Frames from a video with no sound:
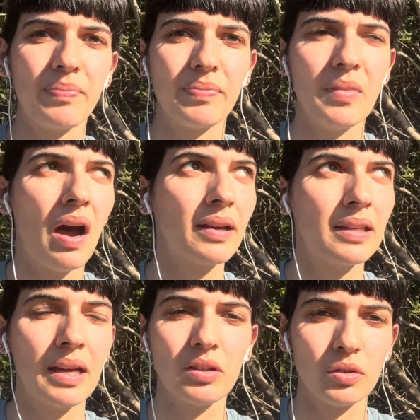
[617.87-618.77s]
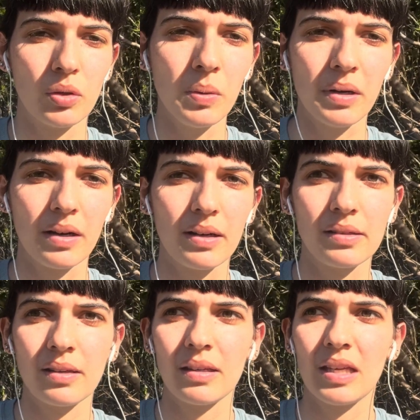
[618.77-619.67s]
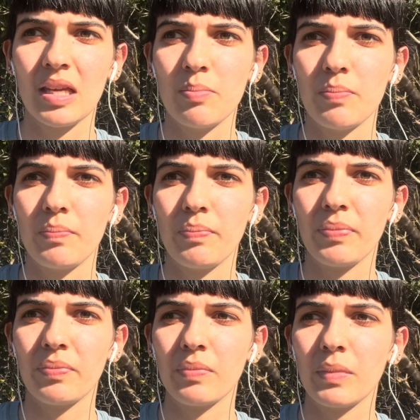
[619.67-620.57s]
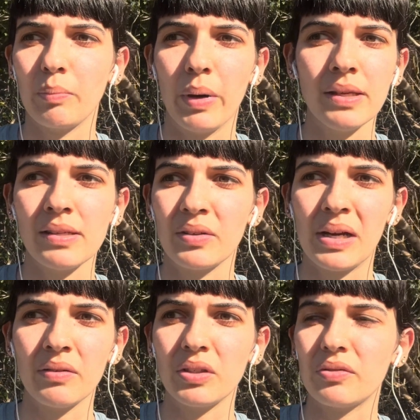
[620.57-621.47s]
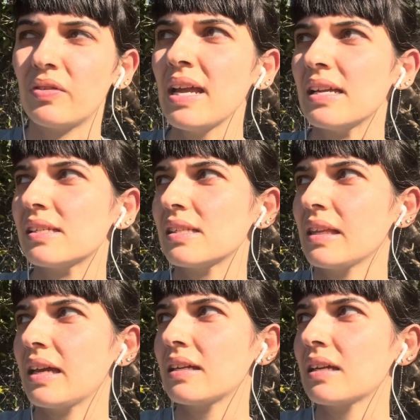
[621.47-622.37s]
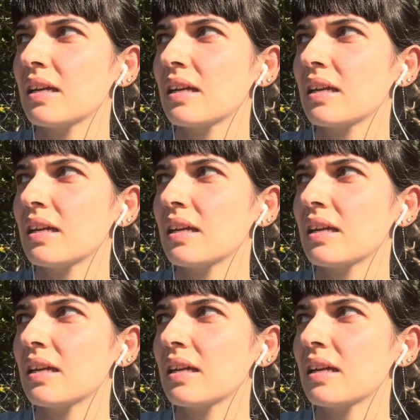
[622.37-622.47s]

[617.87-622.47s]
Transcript: knocking at your door. It's going to keep buzzing around your face. Like,